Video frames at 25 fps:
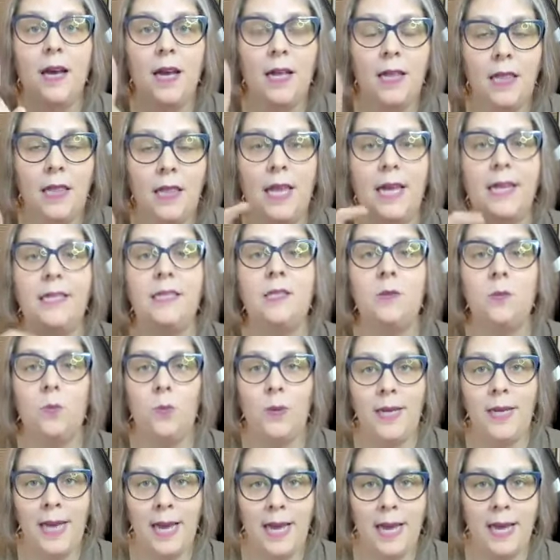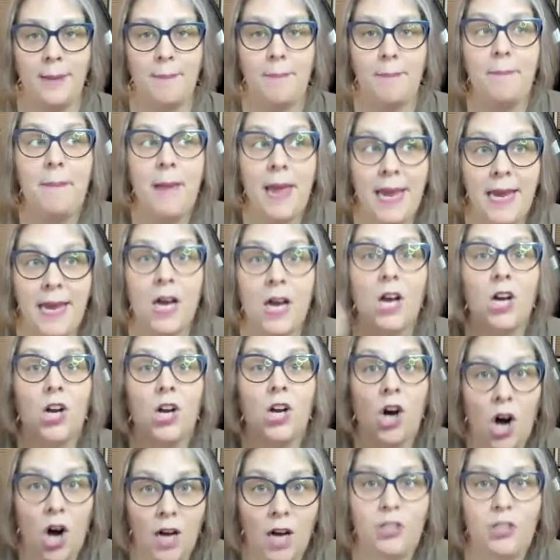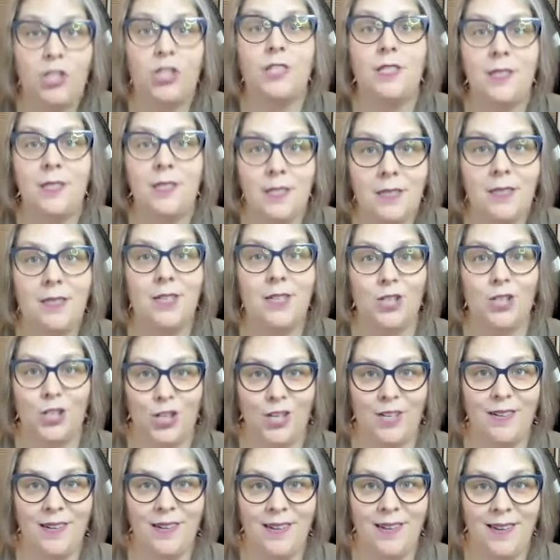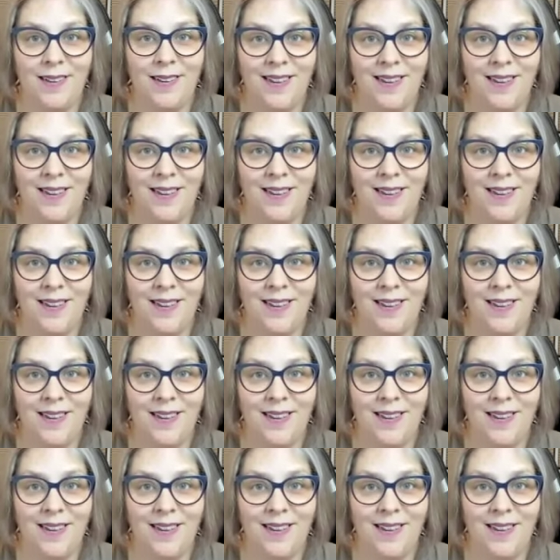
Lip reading: unless we make a conscious decision